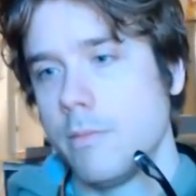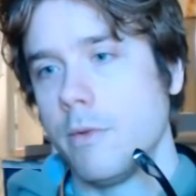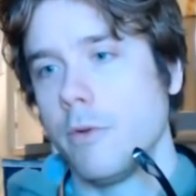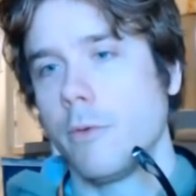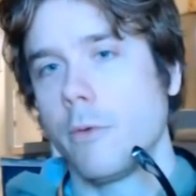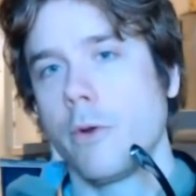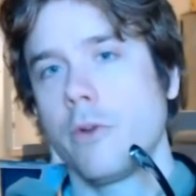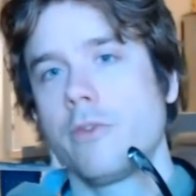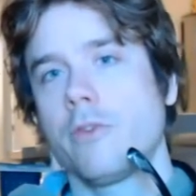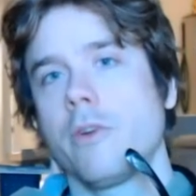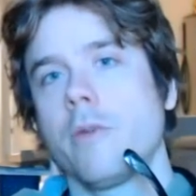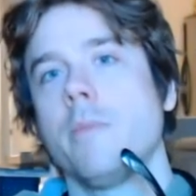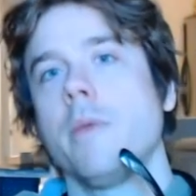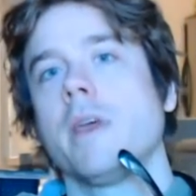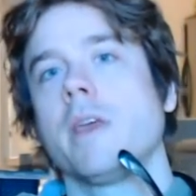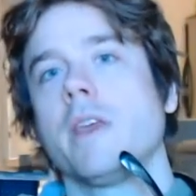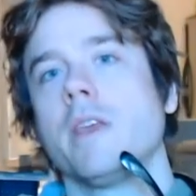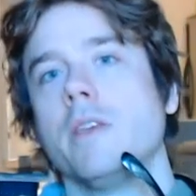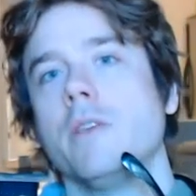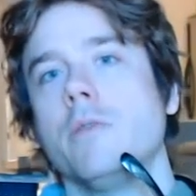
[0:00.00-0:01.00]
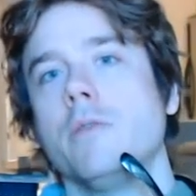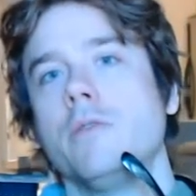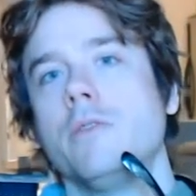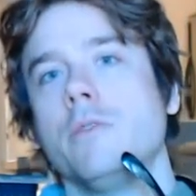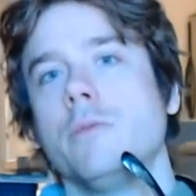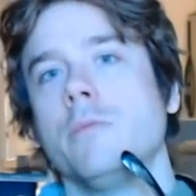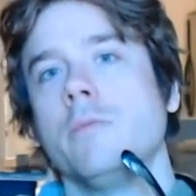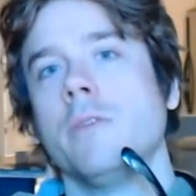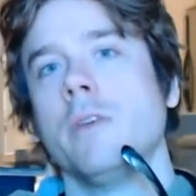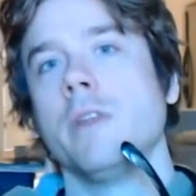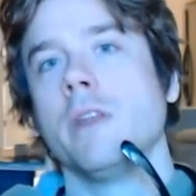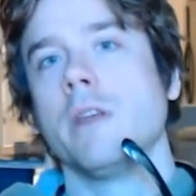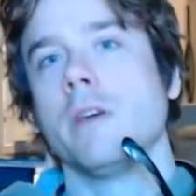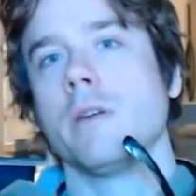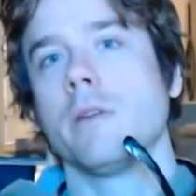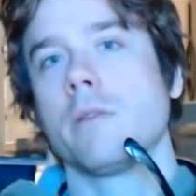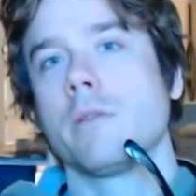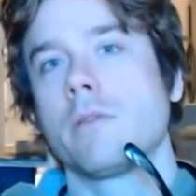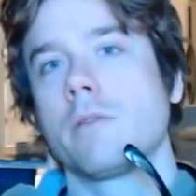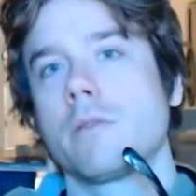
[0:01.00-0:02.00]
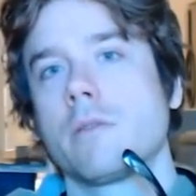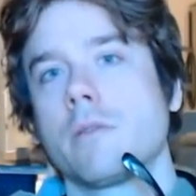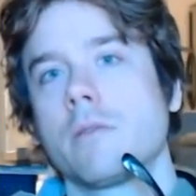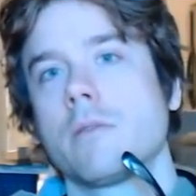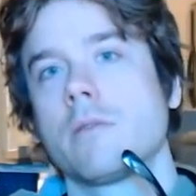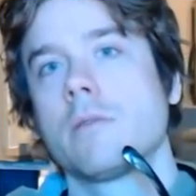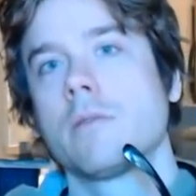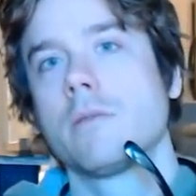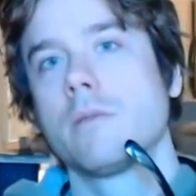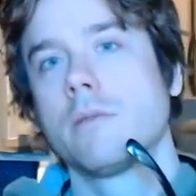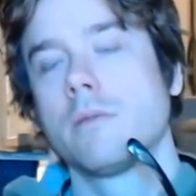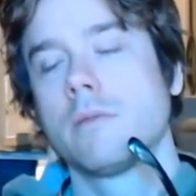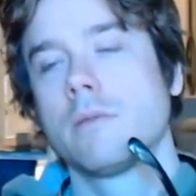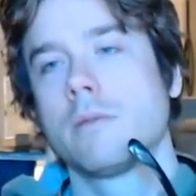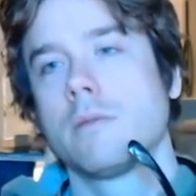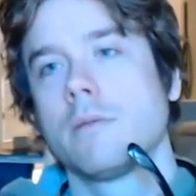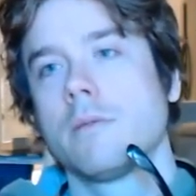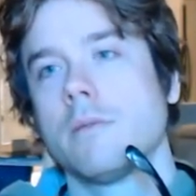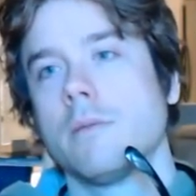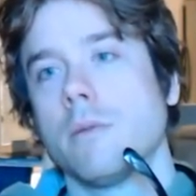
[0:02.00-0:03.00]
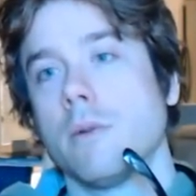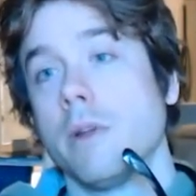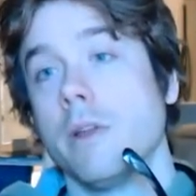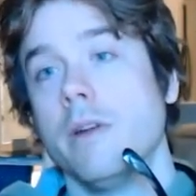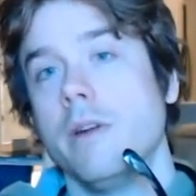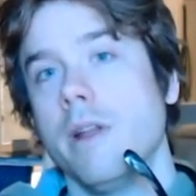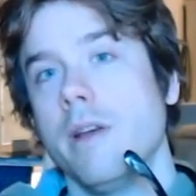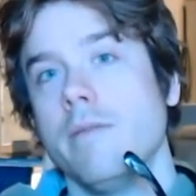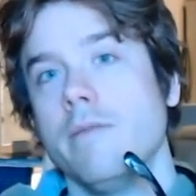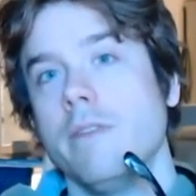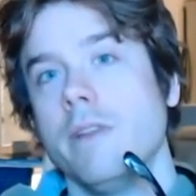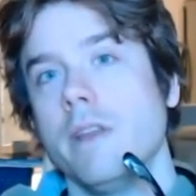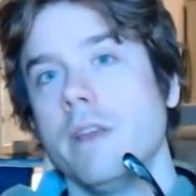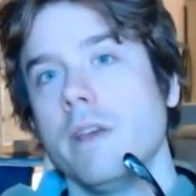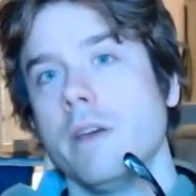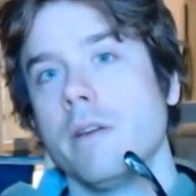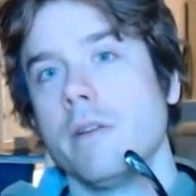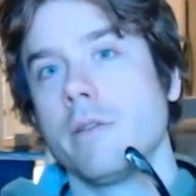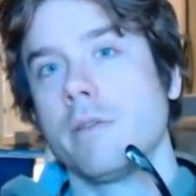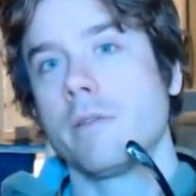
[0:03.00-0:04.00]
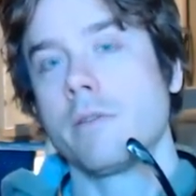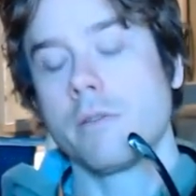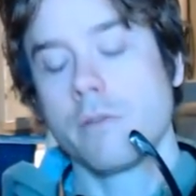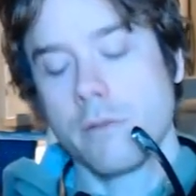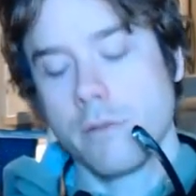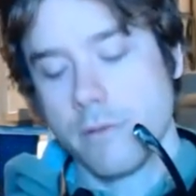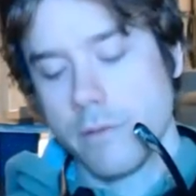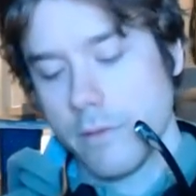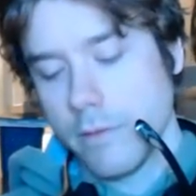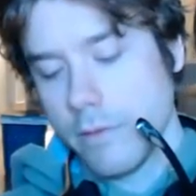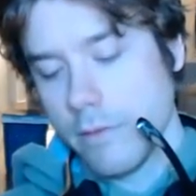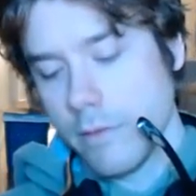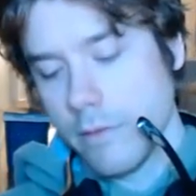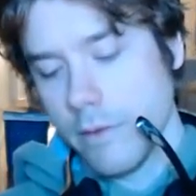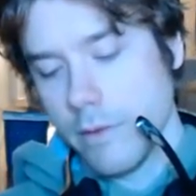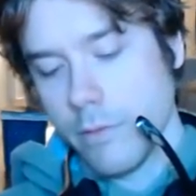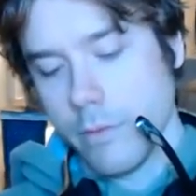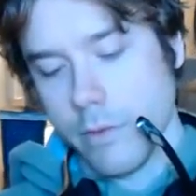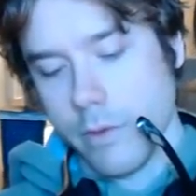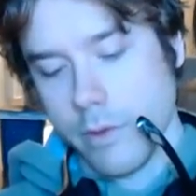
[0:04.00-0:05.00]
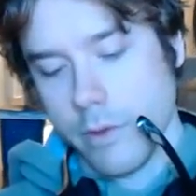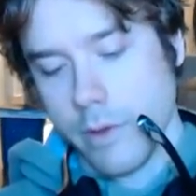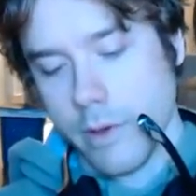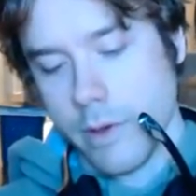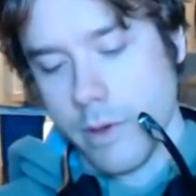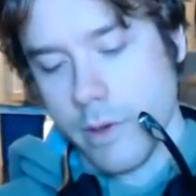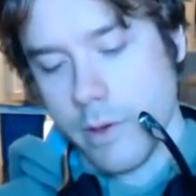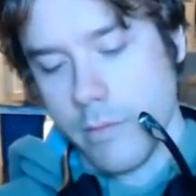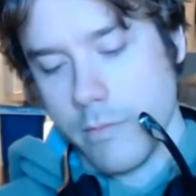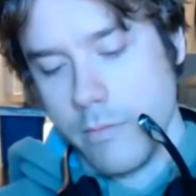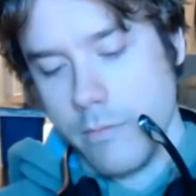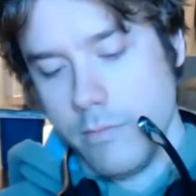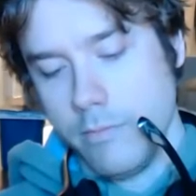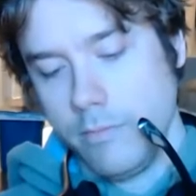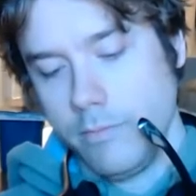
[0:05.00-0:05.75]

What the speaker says: before I started making YouTube videos or internet videos. It was The